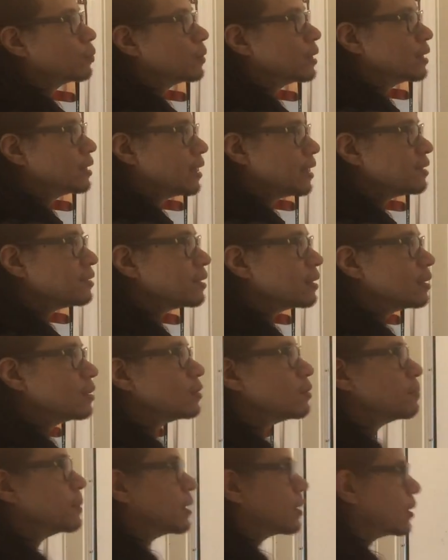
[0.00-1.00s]
It takes a
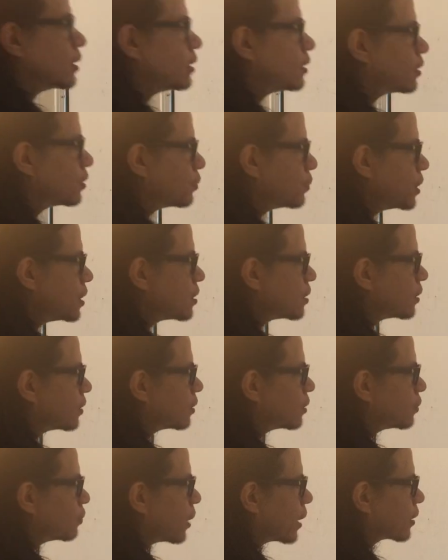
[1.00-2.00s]
little bit intuition
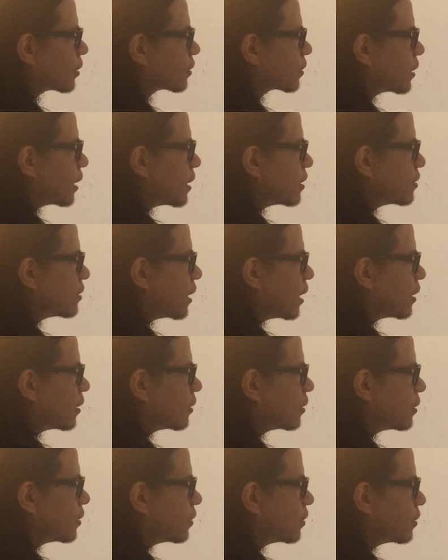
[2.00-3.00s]
to recognize that